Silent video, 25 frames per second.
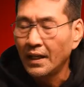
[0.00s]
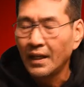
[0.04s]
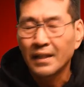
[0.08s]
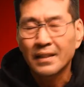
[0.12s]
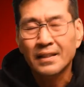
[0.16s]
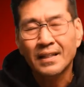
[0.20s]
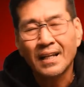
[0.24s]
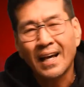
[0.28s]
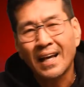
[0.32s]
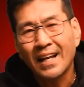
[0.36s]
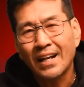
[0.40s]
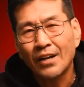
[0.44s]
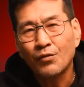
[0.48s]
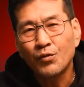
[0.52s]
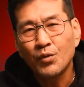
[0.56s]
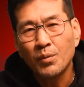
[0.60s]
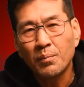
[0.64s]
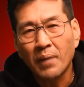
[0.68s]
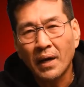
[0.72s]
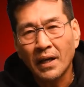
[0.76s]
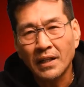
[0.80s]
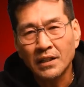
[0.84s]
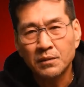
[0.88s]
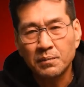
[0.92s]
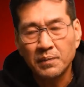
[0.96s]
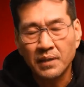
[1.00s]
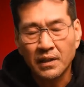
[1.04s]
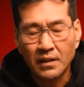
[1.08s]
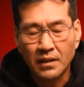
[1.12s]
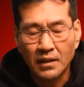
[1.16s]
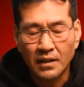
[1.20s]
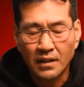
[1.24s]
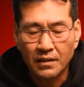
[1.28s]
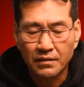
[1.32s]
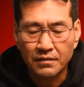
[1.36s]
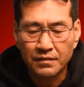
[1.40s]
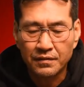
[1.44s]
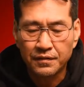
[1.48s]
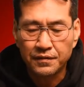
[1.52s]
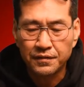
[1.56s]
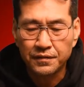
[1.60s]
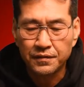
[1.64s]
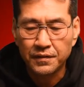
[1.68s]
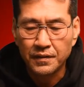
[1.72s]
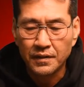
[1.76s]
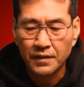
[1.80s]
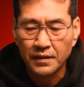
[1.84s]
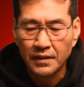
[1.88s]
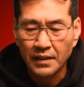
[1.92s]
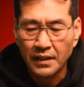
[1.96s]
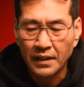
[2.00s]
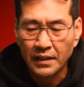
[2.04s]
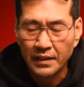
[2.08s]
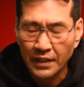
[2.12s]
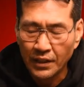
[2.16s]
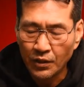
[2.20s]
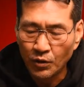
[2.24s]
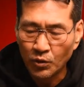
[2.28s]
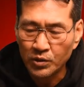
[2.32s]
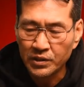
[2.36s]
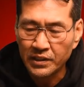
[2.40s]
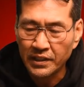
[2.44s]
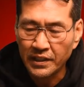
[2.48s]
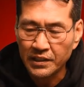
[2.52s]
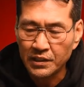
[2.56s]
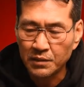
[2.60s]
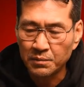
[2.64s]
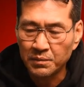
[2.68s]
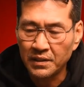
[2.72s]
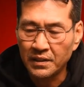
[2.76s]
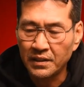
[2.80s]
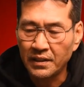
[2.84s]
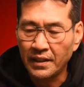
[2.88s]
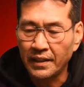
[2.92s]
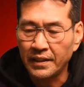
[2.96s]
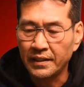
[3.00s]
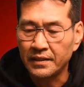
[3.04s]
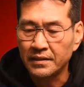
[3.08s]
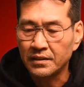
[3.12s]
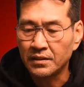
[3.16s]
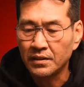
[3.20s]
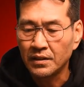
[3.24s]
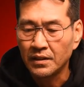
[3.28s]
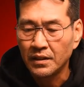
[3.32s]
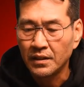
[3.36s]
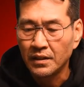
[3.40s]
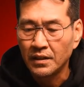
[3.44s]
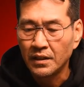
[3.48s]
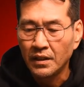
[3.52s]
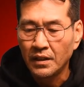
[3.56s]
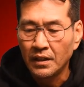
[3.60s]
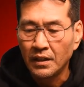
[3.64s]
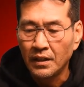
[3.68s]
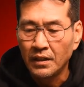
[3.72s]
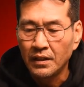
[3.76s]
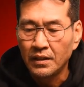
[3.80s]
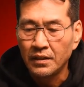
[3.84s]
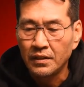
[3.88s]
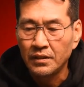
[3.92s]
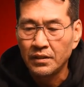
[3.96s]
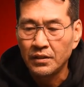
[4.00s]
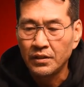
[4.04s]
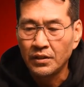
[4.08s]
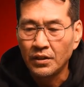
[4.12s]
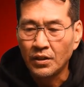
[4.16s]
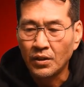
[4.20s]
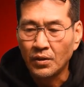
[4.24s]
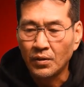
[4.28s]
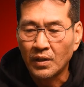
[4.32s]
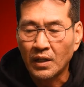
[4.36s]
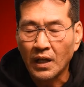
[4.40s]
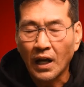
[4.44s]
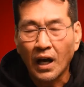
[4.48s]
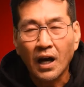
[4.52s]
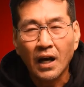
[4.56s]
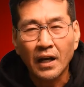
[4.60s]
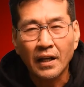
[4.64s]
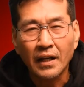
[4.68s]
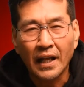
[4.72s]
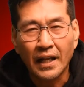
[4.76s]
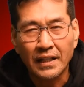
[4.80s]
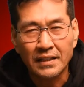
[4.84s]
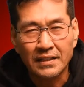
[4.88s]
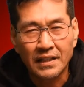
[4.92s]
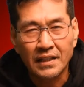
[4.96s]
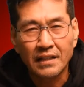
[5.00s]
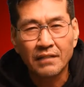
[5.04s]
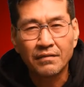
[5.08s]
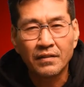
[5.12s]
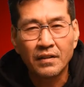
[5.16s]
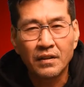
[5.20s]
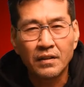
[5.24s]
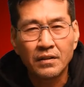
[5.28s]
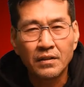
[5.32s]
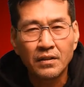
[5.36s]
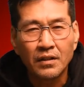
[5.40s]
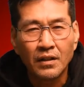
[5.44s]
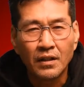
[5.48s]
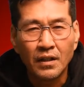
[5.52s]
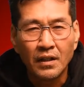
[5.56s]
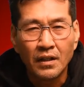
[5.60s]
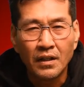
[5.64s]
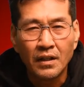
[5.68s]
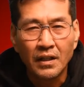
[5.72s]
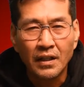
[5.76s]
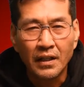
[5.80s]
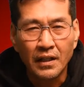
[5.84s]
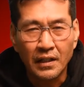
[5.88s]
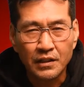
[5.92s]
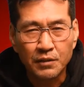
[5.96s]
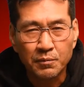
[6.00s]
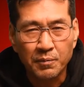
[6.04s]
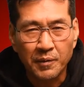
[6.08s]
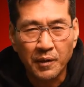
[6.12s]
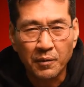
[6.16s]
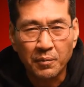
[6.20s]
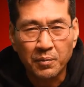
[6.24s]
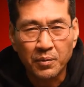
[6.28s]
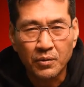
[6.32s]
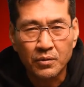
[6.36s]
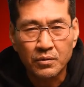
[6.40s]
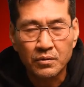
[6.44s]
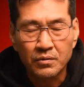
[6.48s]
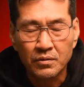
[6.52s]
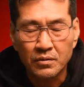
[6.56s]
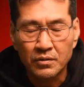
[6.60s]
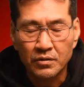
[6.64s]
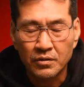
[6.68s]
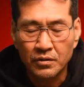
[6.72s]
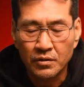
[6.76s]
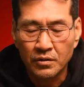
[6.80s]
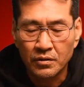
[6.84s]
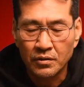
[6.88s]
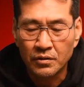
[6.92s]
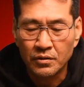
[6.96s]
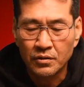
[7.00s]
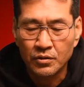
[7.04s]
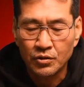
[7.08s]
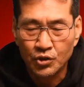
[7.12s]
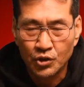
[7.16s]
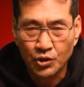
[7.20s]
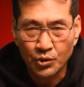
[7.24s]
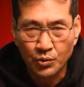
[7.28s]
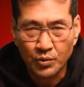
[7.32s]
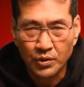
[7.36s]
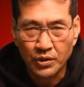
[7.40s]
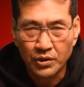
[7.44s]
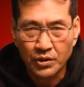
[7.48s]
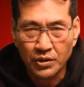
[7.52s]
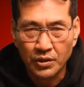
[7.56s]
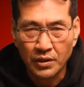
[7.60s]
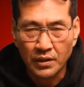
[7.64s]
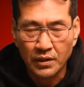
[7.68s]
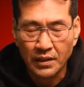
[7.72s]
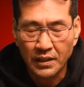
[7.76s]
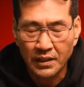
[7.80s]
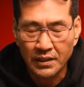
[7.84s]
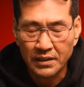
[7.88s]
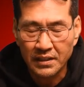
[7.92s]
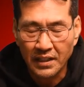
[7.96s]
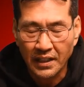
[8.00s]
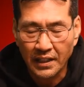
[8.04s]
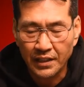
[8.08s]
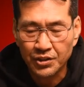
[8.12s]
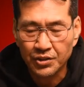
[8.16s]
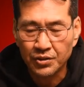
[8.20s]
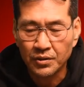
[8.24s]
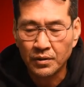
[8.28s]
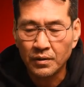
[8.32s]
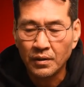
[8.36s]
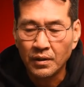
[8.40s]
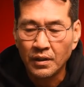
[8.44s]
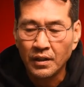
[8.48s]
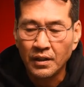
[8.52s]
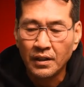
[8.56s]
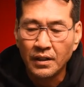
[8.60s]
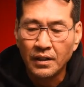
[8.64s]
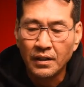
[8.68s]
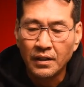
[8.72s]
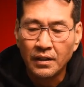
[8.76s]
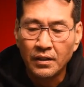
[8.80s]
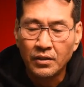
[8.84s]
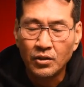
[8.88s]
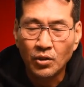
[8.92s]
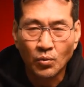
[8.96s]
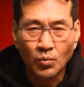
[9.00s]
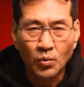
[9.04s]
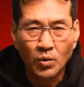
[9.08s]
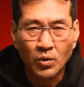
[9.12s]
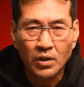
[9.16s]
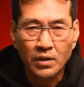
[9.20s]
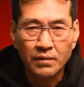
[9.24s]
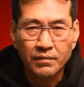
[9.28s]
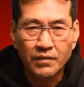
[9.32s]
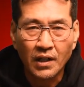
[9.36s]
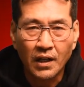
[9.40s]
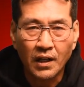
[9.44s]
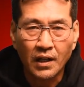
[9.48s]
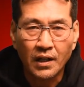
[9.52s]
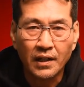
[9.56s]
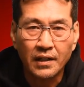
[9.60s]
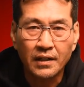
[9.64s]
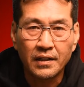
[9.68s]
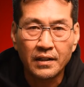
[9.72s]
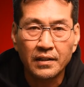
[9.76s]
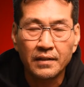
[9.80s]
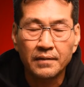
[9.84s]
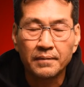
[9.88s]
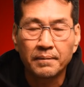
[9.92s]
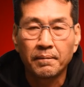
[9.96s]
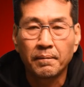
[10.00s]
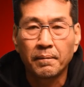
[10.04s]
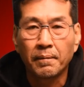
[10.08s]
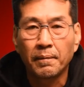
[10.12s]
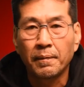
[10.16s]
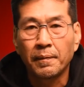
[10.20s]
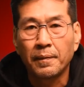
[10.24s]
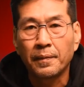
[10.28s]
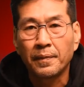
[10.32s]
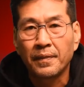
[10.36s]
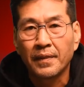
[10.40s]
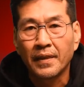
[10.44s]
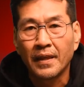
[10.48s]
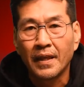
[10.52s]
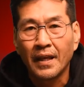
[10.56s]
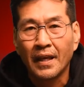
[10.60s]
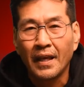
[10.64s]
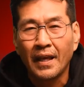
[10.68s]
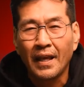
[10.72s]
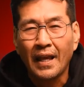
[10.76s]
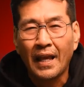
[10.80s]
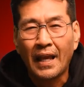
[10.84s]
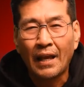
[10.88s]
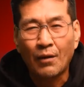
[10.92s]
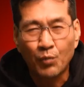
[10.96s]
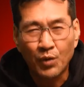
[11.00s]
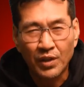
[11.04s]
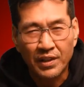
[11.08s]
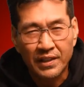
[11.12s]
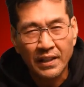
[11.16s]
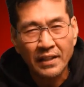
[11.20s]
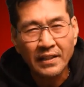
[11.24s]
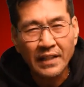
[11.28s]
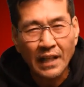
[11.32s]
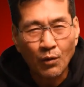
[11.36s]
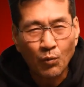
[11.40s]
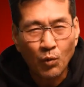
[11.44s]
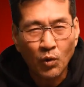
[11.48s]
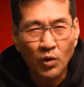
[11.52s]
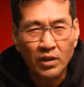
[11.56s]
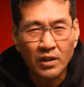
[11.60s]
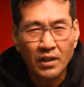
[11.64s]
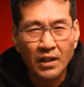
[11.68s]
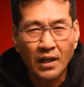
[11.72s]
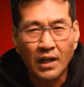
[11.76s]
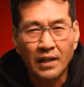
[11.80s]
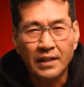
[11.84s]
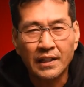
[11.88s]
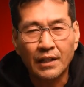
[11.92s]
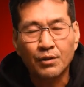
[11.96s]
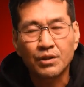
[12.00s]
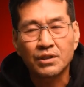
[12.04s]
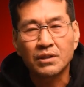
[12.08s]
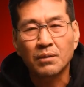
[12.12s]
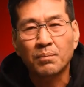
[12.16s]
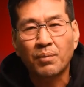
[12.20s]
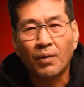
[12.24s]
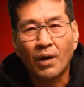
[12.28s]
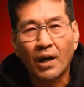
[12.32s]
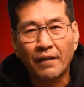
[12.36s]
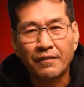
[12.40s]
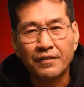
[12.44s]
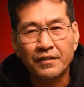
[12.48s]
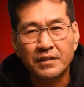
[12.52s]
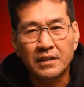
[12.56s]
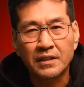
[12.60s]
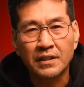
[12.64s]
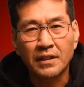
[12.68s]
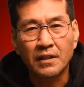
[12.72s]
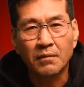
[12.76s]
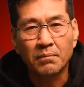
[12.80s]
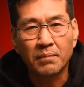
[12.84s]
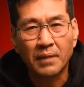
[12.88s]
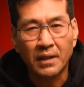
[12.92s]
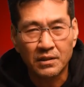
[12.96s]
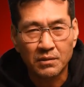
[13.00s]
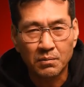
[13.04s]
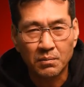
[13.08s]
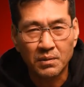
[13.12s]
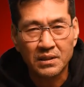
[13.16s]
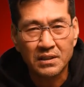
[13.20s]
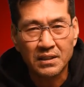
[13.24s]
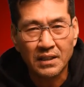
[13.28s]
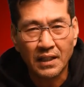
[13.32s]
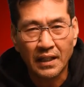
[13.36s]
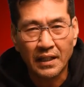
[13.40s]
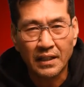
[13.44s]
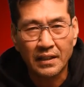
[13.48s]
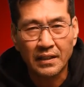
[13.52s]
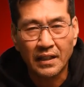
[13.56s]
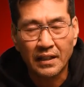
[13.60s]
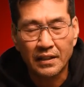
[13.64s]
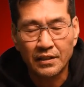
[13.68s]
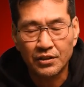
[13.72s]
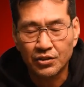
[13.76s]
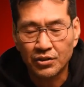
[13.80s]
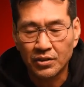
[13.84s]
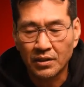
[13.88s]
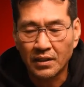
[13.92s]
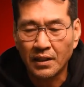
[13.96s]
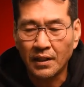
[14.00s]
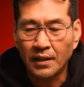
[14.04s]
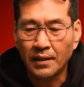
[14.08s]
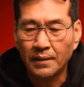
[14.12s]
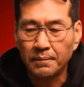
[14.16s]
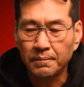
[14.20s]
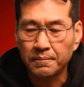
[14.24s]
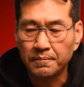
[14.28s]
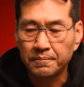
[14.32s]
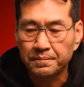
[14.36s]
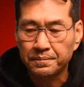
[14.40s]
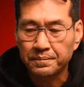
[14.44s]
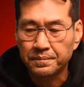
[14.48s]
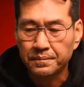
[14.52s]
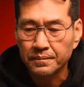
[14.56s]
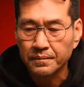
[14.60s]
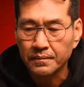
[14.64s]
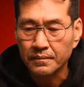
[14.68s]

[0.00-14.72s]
It kind of reminds me of in the Old Testament days, you know, God has given his people, the, the Jewish, his nation, the Word of God. And within that word of God, there was a prophecy about the Messiah that is to come.